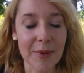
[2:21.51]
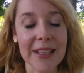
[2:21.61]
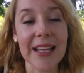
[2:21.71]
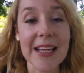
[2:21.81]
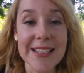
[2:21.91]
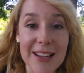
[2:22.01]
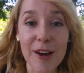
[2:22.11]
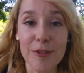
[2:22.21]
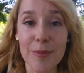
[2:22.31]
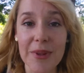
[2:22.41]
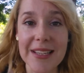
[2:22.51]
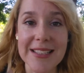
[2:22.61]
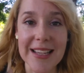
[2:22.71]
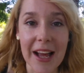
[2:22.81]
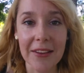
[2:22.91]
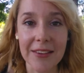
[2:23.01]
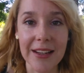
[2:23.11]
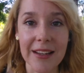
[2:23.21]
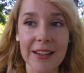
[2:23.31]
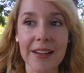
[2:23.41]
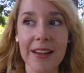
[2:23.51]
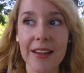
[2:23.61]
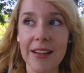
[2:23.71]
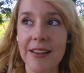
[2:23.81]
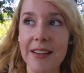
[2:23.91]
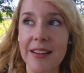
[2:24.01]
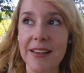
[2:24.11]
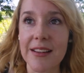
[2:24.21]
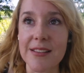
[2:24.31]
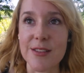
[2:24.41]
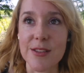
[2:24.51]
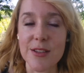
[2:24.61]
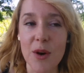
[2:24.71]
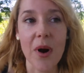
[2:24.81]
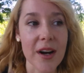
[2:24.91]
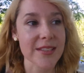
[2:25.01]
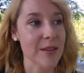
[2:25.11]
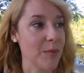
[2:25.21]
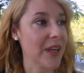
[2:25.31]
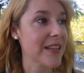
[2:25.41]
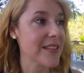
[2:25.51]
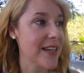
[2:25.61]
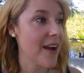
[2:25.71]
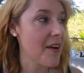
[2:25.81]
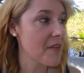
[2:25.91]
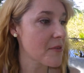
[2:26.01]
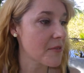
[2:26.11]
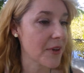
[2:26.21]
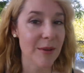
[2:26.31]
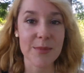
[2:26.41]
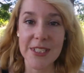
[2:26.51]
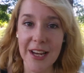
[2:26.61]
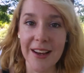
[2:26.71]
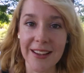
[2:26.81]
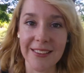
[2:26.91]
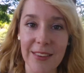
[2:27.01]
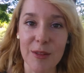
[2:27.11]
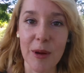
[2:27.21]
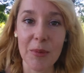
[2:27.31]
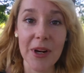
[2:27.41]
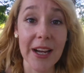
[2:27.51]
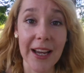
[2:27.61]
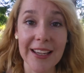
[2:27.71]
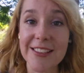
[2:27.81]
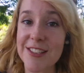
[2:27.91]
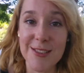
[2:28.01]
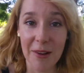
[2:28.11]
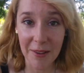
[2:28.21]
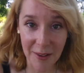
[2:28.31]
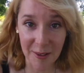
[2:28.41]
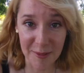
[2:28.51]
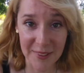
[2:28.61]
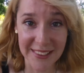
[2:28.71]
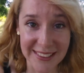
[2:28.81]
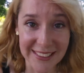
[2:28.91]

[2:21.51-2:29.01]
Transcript: But the idea of being salary is so awesome, because now when I'm done with my work, I can just go home.